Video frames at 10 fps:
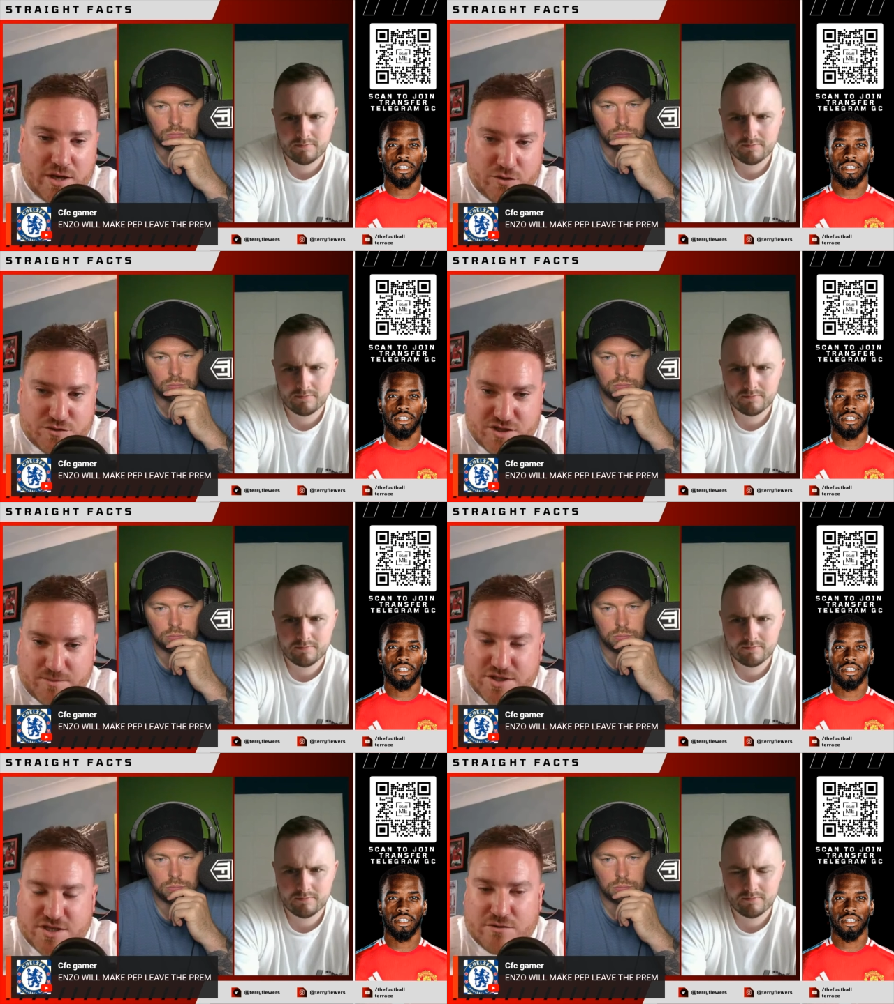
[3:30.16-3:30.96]
Speaker 1: who some of
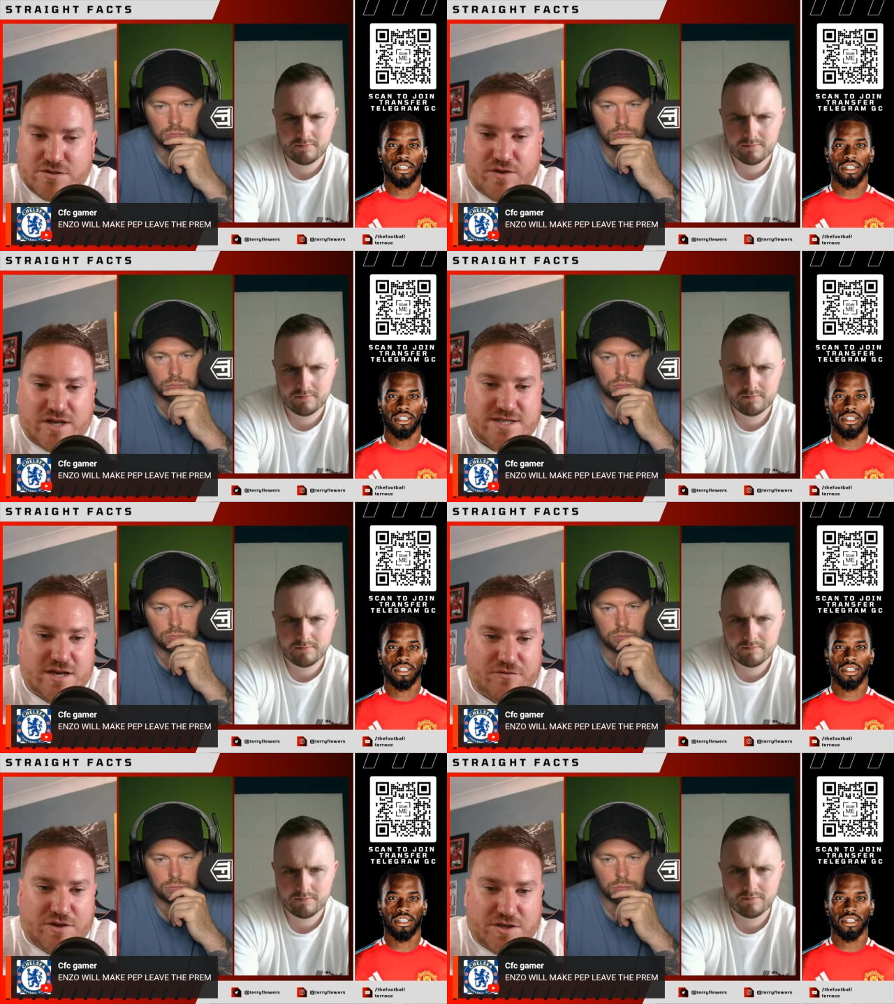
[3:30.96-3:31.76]
the Chelsea fans now
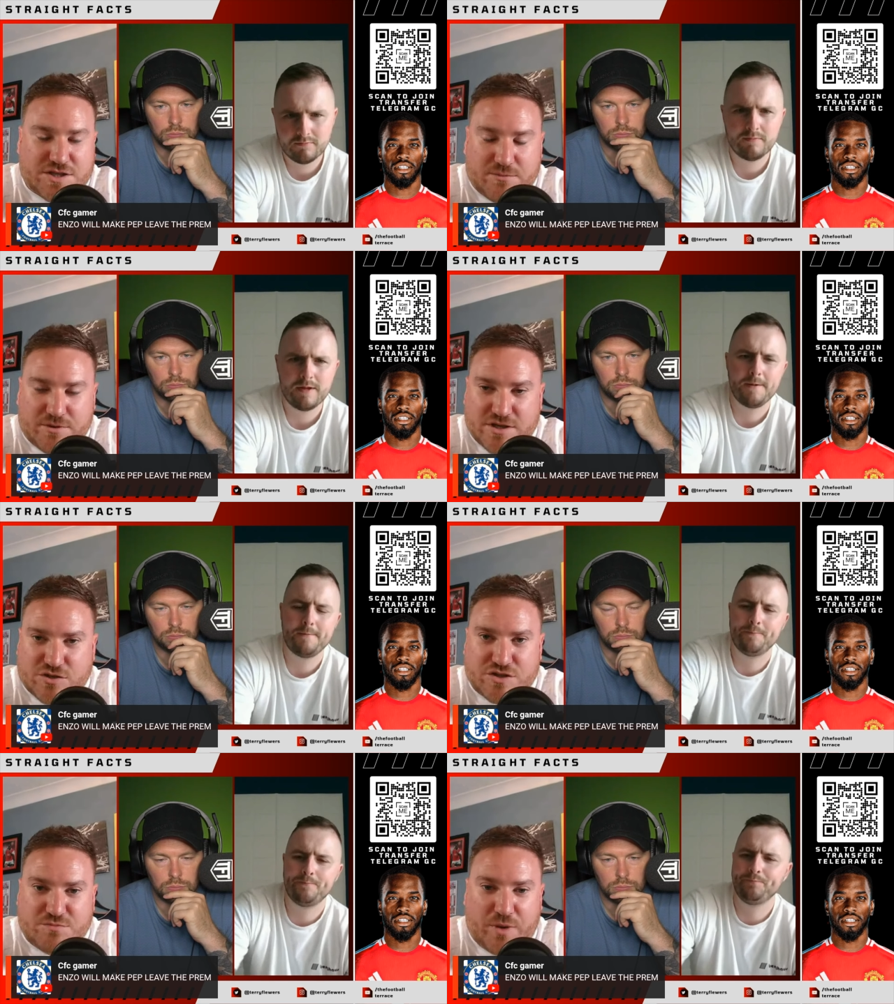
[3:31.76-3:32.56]
think is going to be as
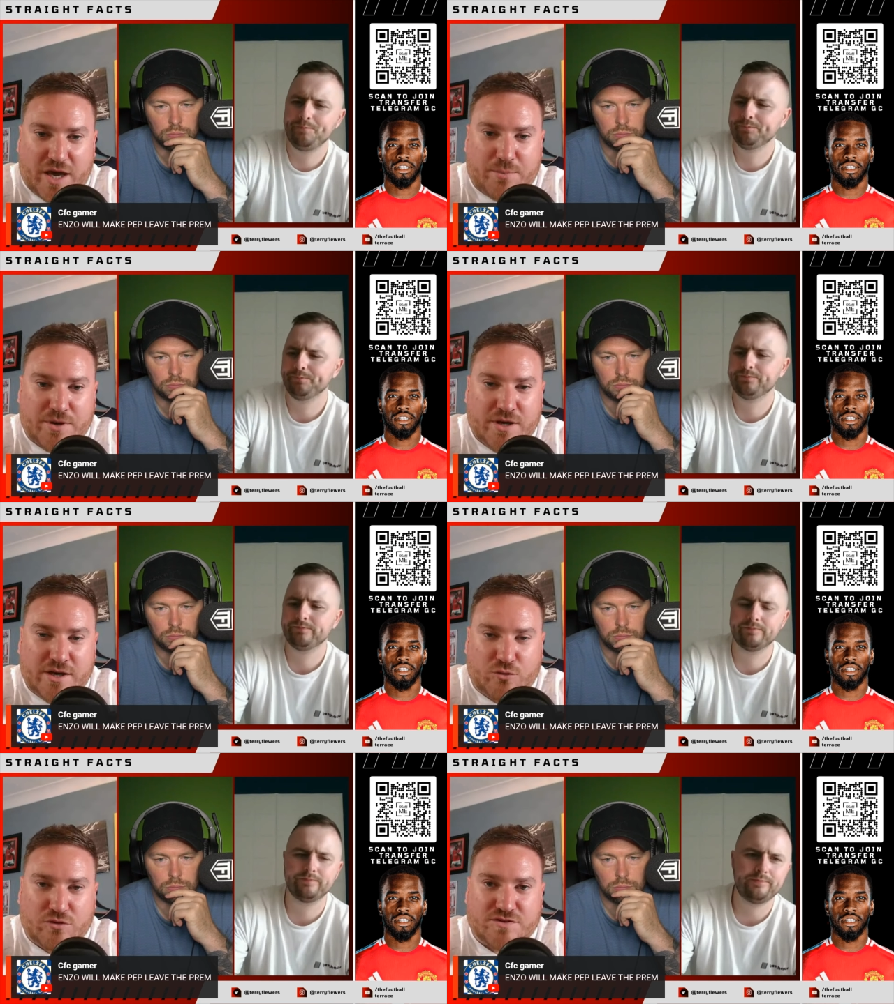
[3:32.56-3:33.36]
good as Pep
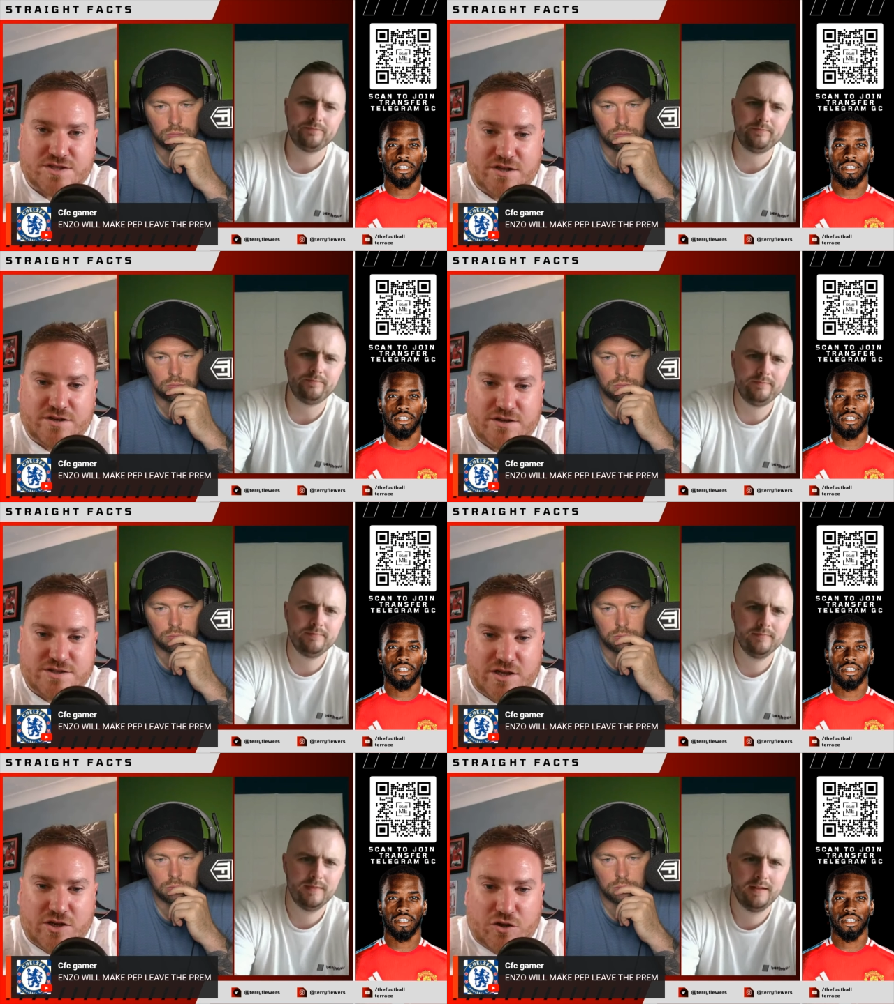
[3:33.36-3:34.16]
all of a sudden because
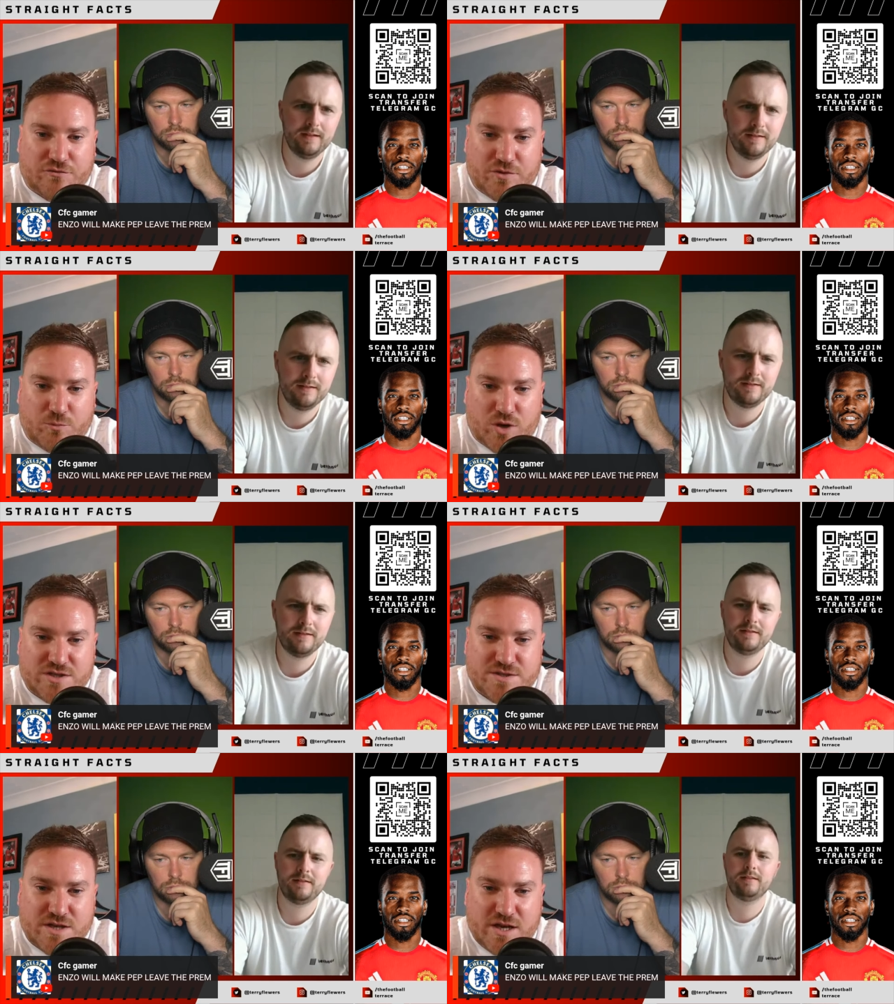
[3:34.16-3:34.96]
he learnt off of him
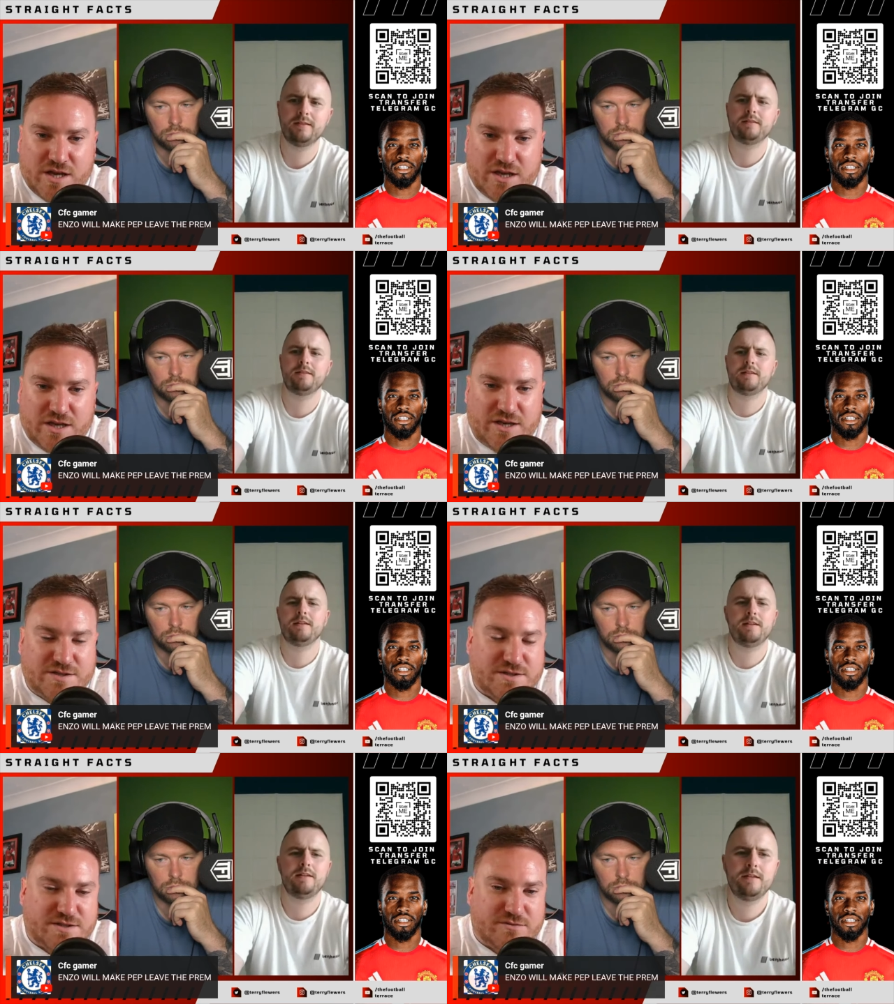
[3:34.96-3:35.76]
once it
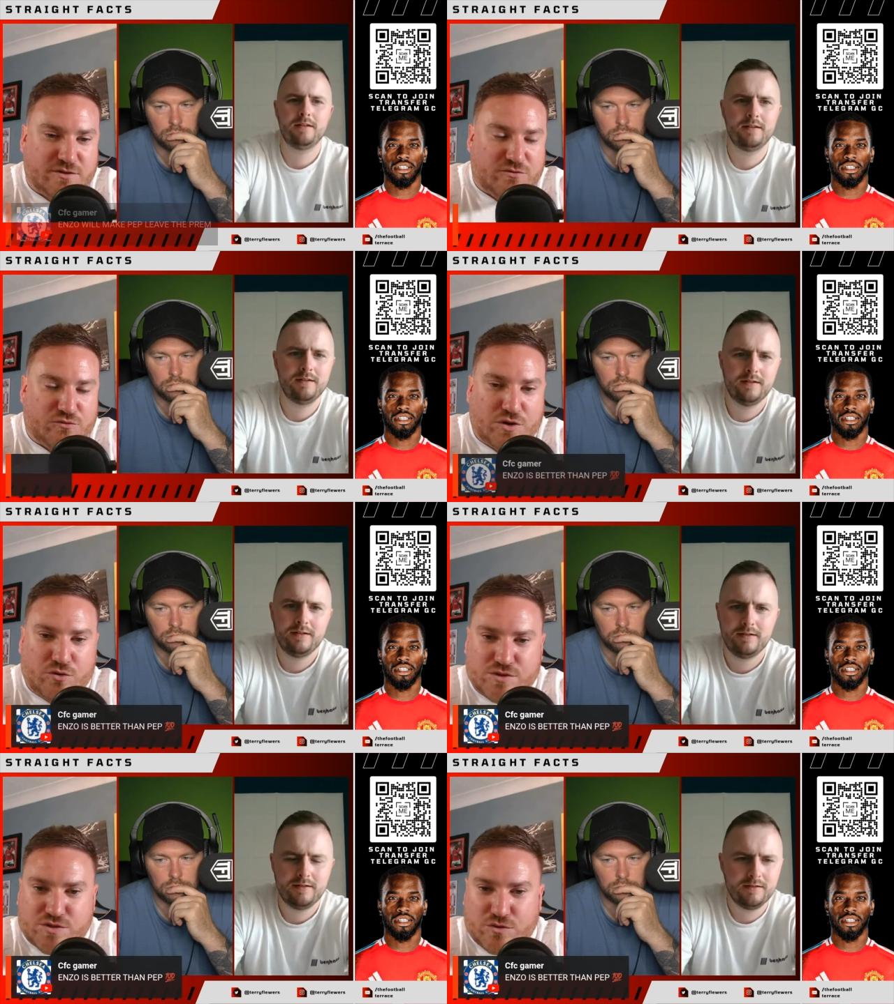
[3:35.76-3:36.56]
is a
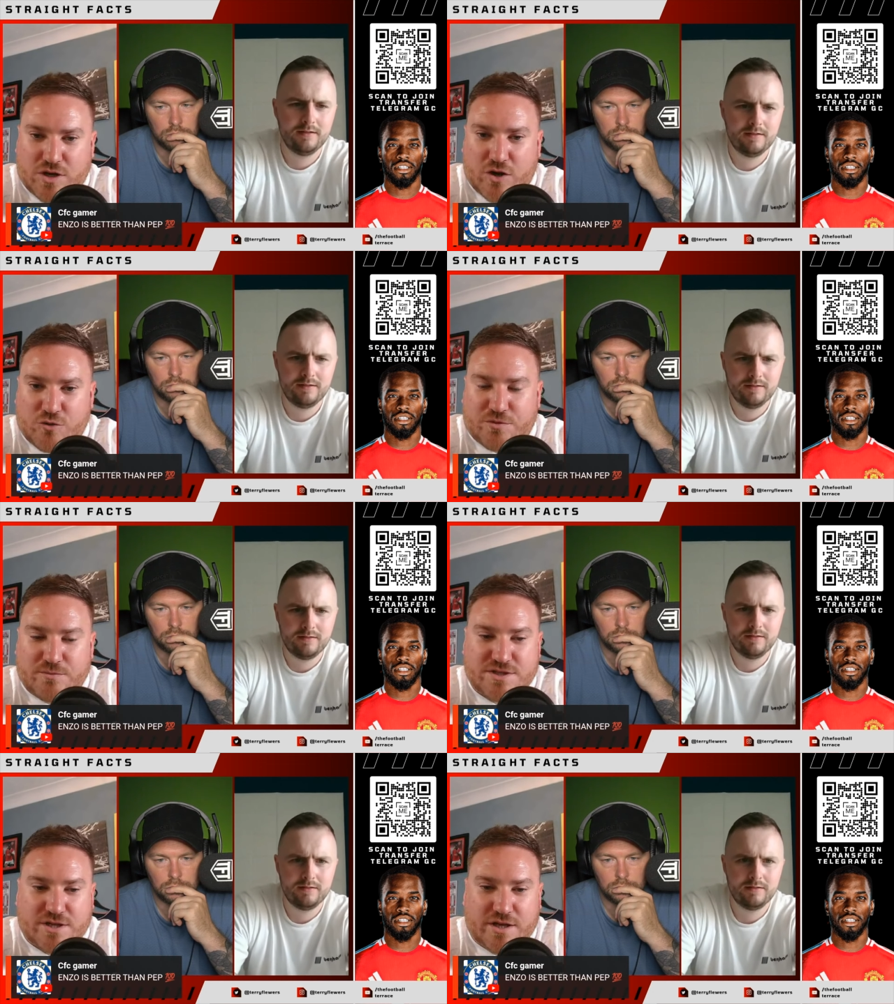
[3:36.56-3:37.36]
real sort of copium,
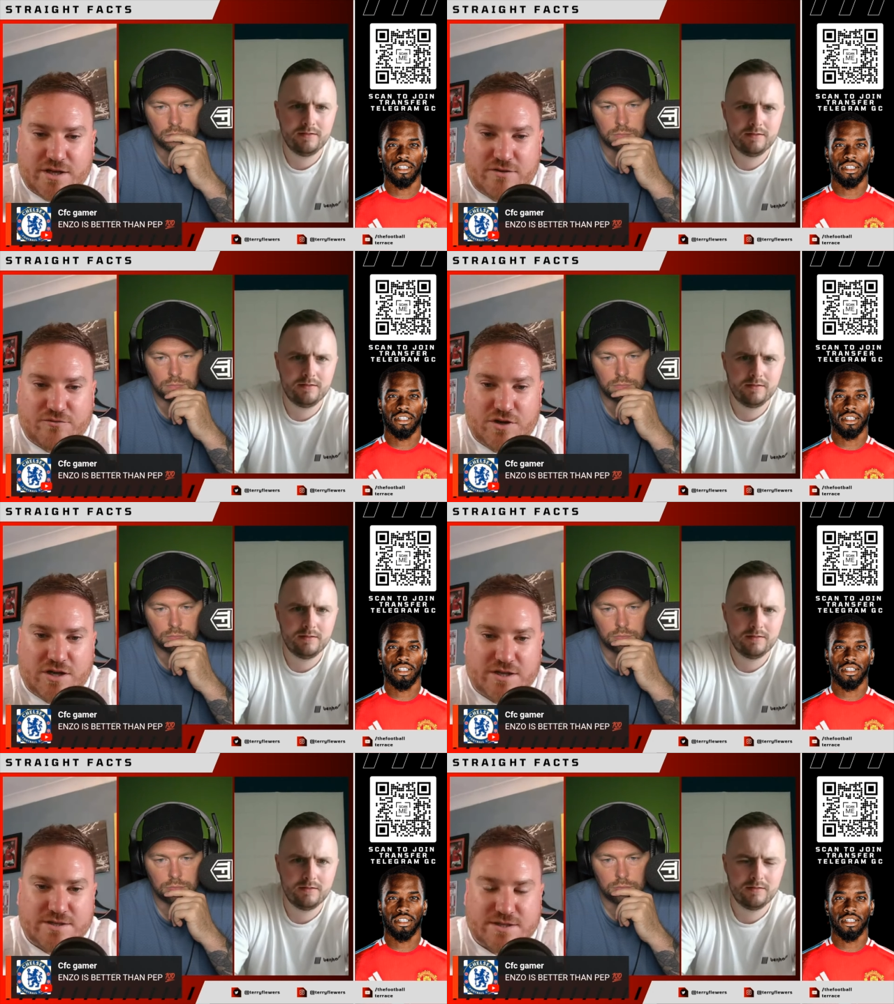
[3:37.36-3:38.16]
isn't it? It
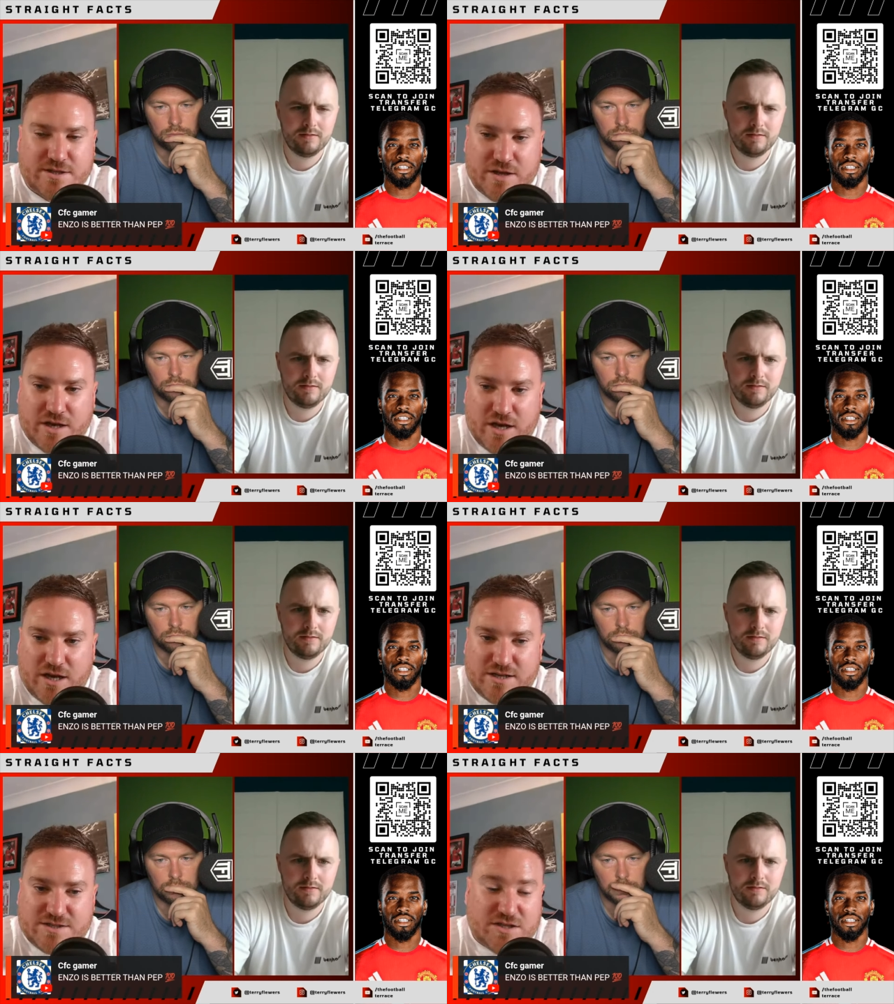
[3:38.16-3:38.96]
really is. And
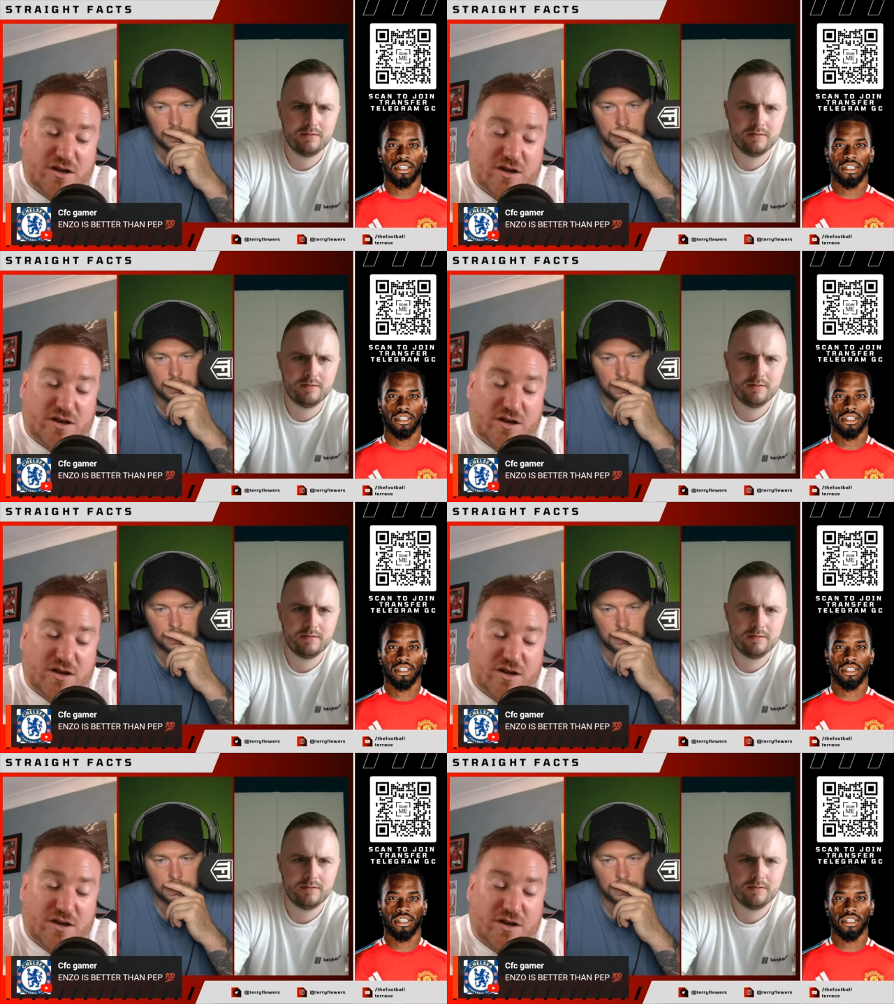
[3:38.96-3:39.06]
listen,